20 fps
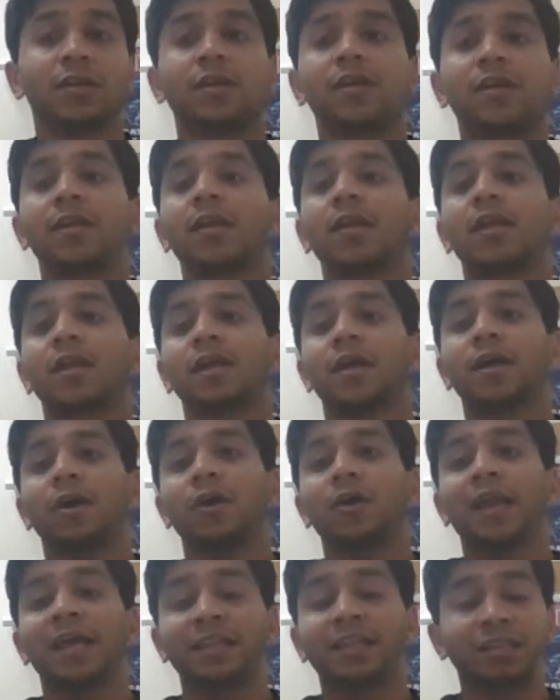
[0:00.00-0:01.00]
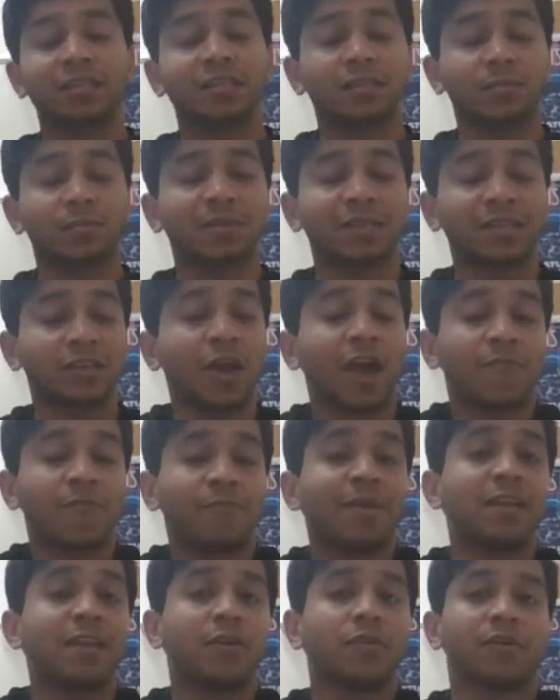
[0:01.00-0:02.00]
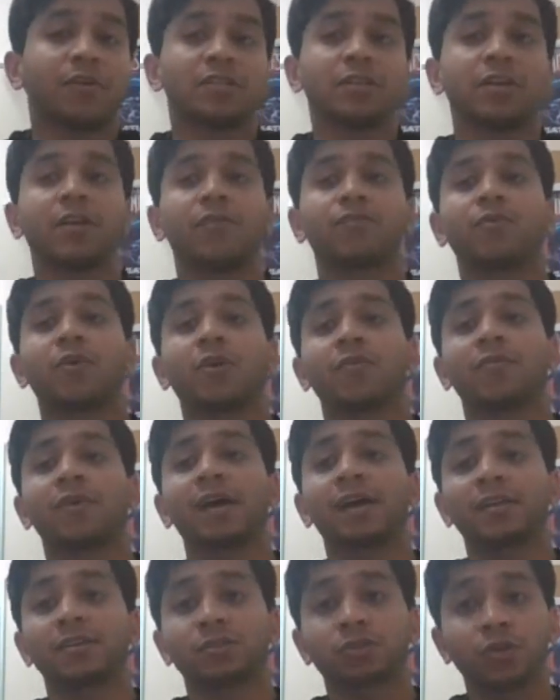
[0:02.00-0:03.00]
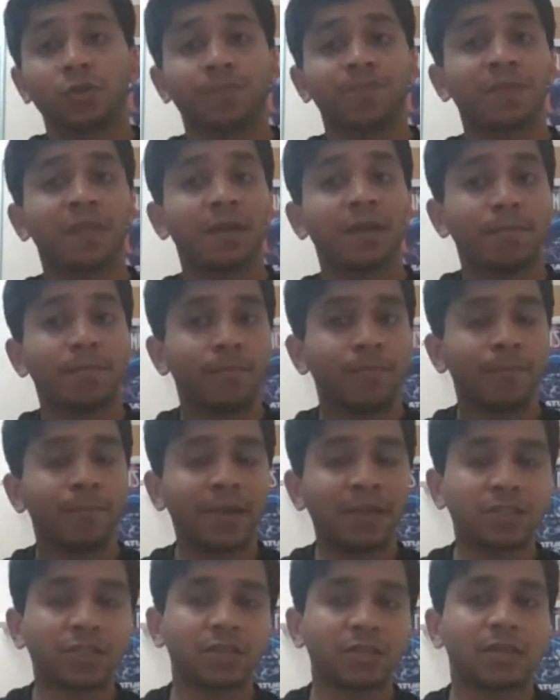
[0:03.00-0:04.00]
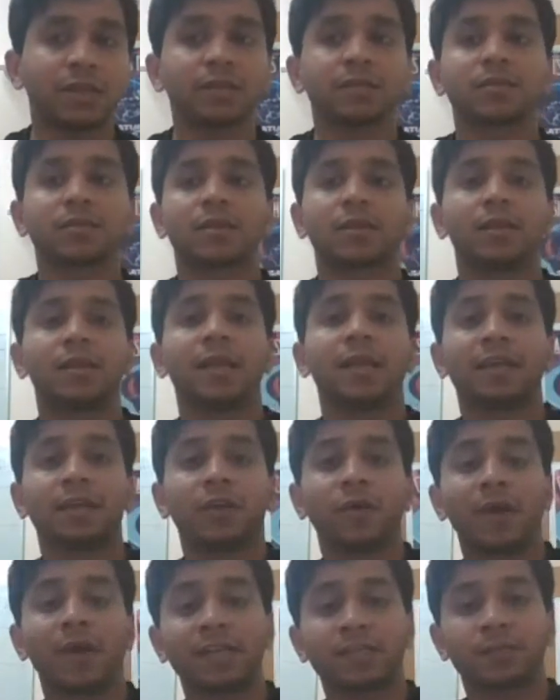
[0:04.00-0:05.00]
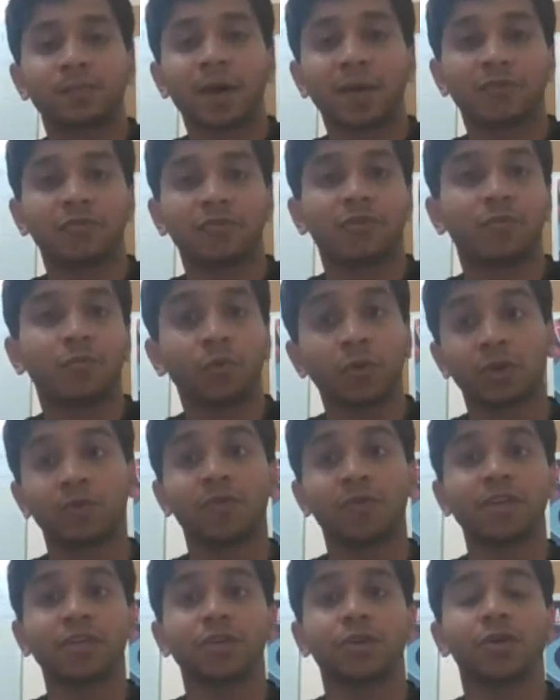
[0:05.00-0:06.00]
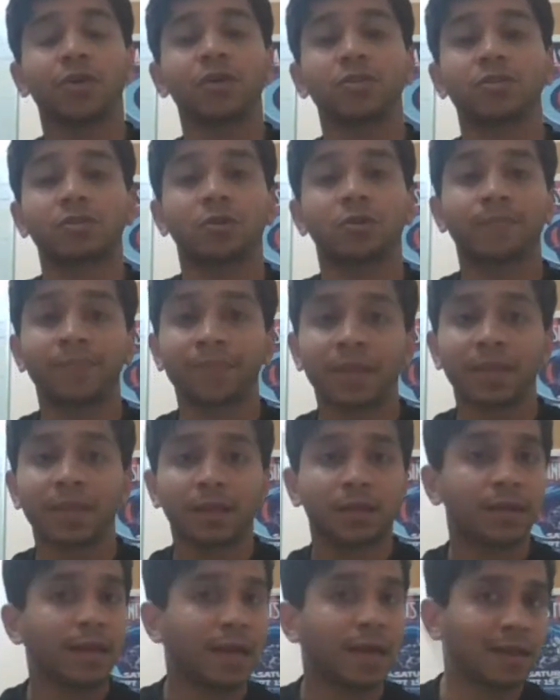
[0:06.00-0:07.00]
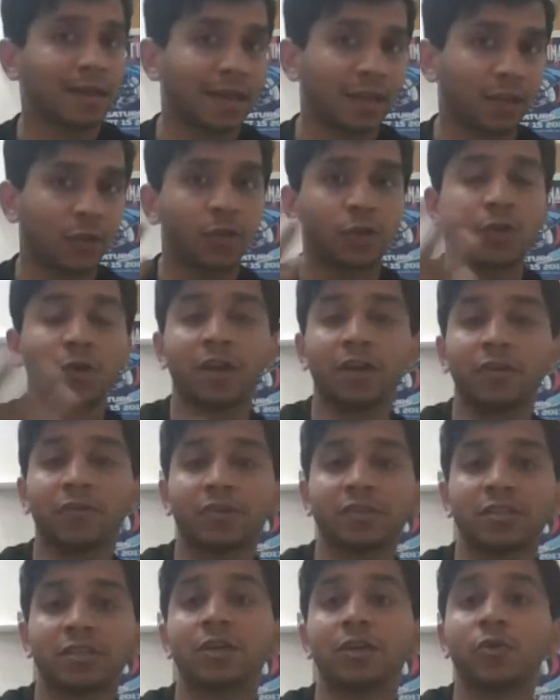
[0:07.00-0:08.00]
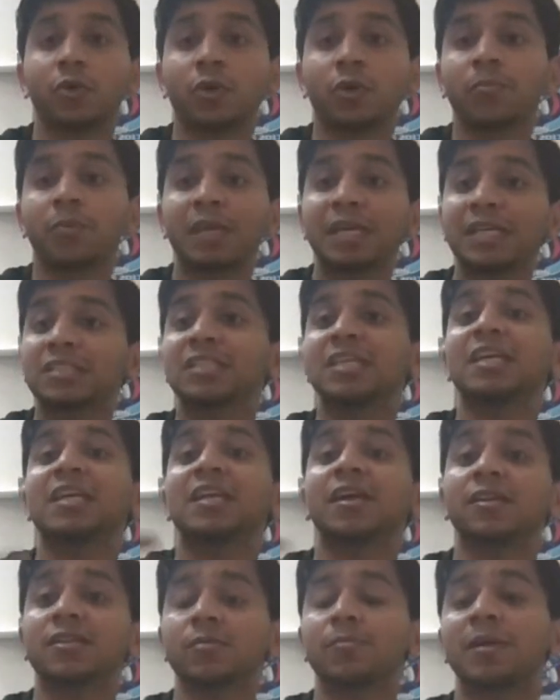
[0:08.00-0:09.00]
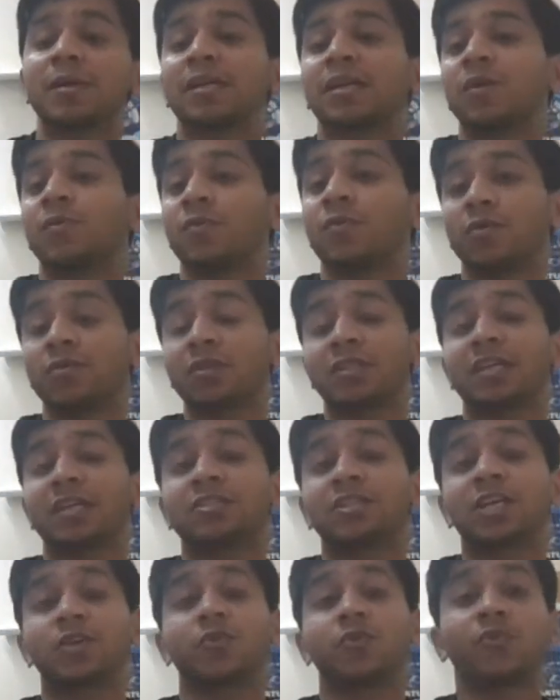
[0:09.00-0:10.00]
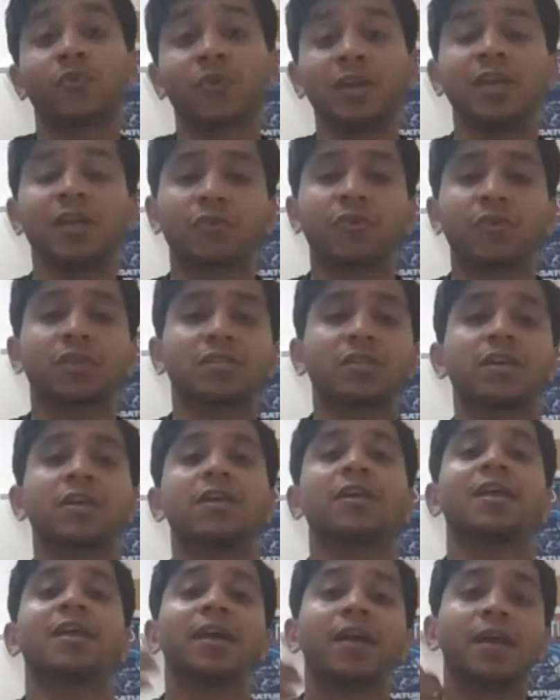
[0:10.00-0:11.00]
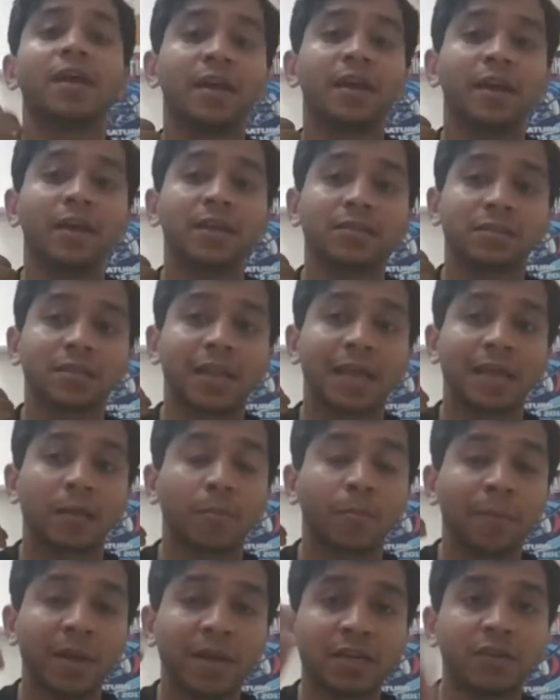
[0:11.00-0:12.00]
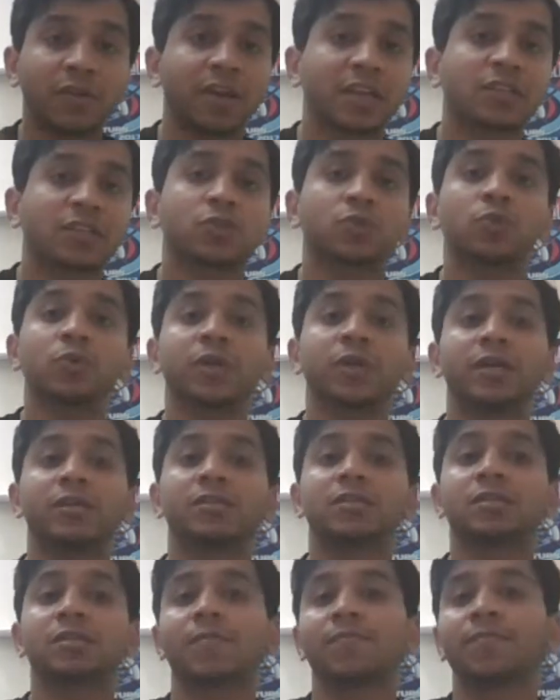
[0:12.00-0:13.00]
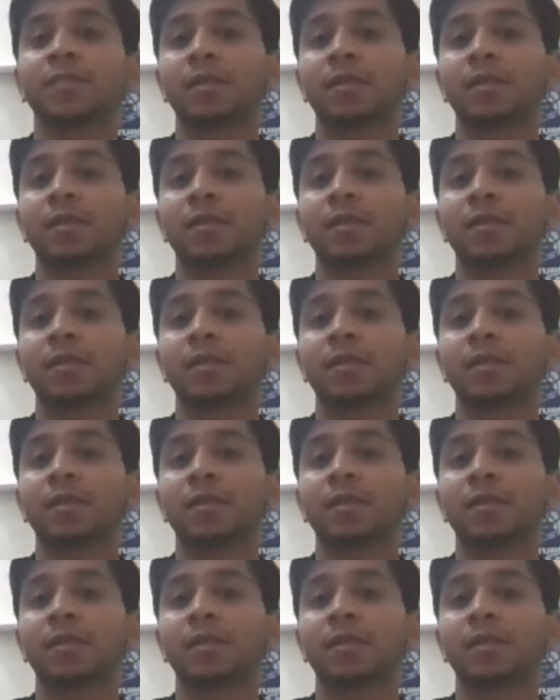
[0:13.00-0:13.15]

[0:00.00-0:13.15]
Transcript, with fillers: in, or like this is something you have been interested in for a while. So mention this, like you know, as part of your motivation also. That like you know you are interested in doing PhD, and ultimately one of the things that you're really interested in is like mentoring students